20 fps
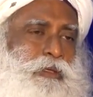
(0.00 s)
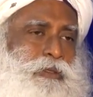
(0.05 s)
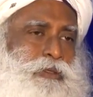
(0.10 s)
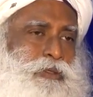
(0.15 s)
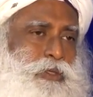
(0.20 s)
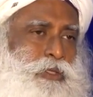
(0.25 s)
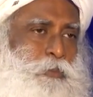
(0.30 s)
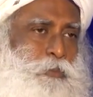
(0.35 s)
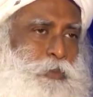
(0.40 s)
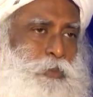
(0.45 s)

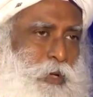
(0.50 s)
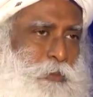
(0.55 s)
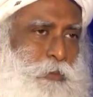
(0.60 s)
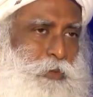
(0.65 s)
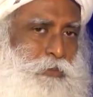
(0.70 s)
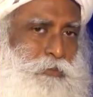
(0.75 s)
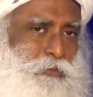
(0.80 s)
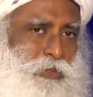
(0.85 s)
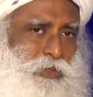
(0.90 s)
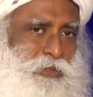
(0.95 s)
So the
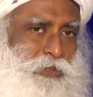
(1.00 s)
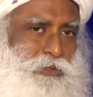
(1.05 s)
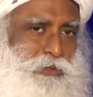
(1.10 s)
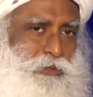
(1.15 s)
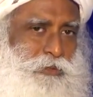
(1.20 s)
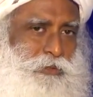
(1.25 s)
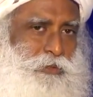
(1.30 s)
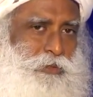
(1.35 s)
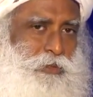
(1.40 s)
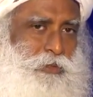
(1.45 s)
problem is,
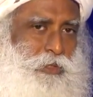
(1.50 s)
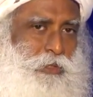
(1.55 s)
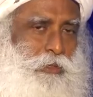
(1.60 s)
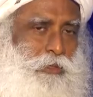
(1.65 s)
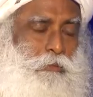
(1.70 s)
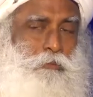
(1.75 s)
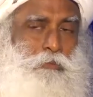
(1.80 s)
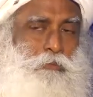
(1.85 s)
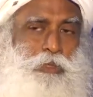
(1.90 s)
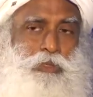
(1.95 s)

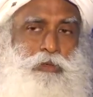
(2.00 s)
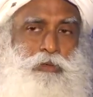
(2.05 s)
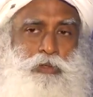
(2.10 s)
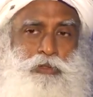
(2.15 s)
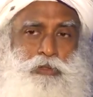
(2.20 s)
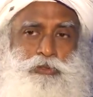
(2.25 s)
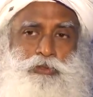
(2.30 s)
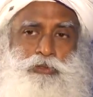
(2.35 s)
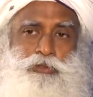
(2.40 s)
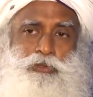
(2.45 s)

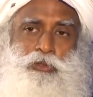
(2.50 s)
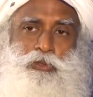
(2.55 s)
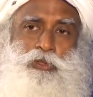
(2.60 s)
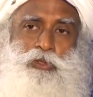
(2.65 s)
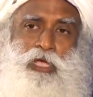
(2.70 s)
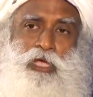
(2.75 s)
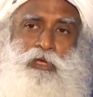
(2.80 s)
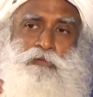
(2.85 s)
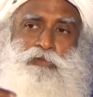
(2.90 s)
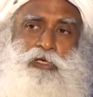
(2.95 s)
because you
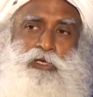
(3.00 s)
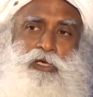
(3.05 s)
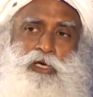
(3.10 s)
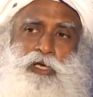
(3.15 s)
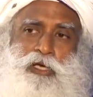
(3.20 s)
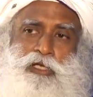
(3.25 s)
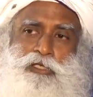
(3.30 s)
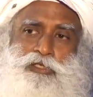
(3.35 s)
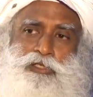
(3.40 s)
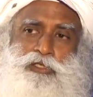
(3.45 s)
don't have the
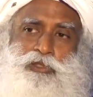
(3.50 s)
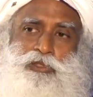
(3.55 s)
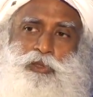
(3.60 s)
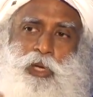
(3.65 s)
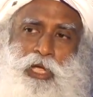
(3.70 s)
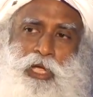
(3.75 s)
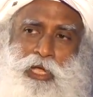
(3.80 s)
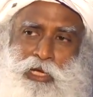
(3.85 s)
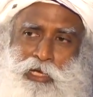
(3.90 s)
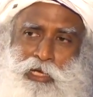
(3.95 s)
courage to
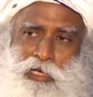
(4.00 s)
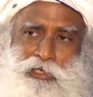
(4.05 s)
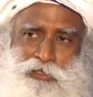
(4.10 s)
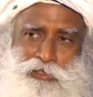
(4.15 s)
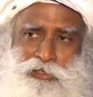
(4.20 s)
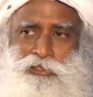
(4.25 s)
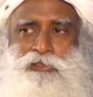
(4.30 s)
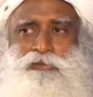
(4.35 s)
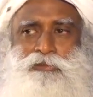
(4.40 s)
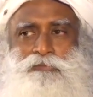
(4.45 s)
handle
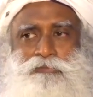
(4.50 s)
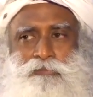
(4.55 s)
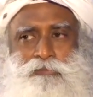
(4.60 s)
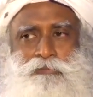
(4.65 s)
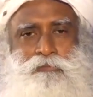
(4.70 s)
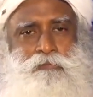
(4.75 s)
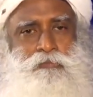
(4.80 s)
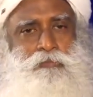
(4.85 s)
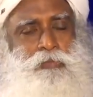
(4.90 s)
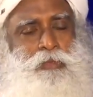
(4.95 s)
it,
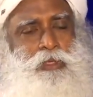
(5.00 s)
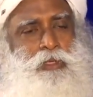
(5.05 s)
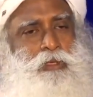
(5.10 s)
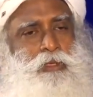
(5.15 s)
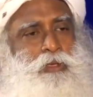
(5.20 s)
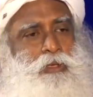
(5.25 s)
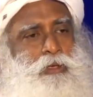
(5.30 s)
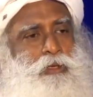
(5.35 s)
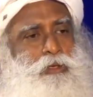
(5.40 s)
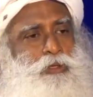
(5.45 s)

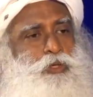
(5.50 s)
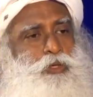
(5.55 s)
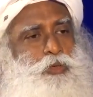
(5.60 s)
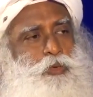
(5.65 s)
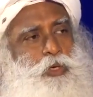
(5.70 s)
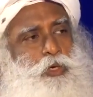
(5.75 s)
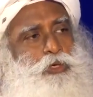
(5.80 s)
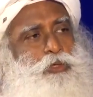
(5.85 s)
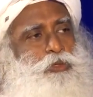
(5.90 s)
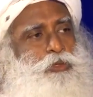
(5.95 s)
you
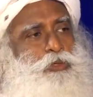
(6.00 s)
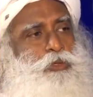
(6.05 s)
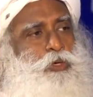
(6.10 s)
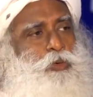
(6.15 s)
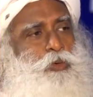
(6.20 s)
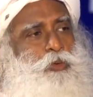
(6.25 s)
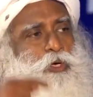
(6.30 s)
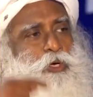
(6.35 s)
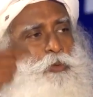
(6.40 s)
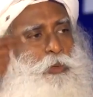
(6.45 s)
want to
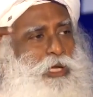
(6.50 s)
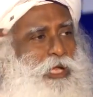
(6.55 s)
know what